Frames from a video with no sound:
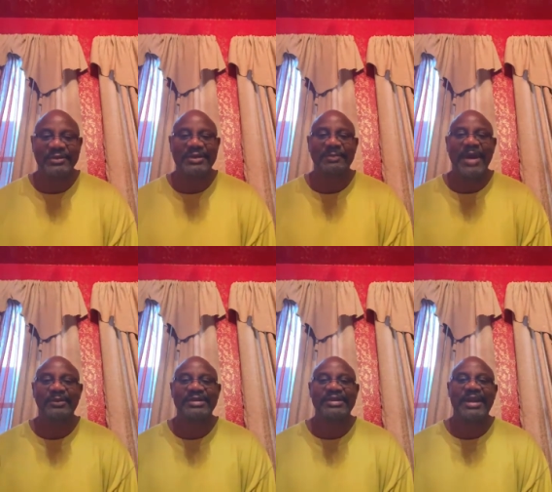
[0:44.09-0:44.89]
I was
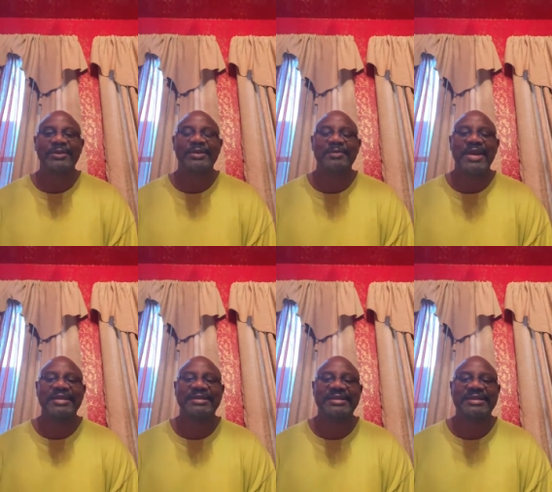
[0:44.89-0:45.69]
about to send out a
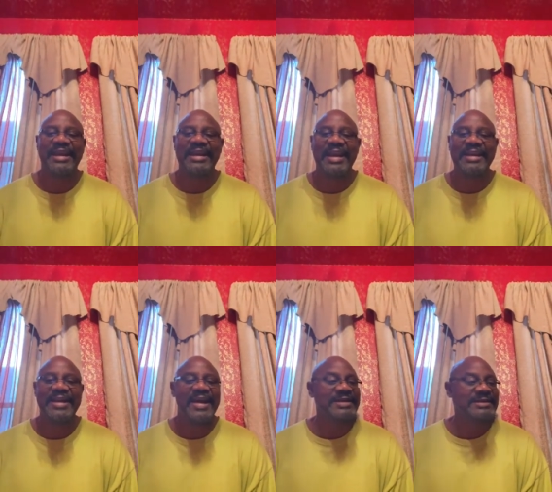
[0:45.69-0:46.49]
message saying, hey
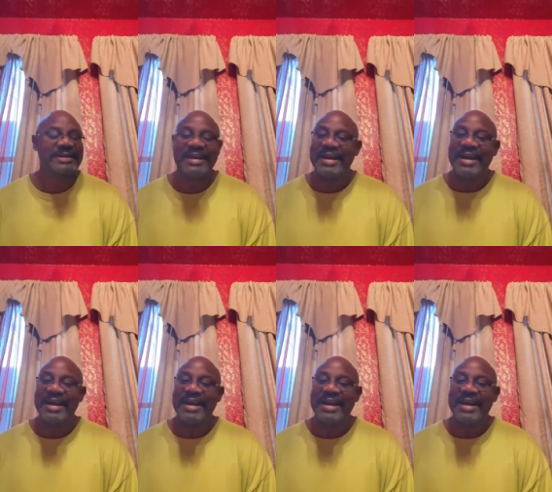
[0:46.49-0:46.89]
guys,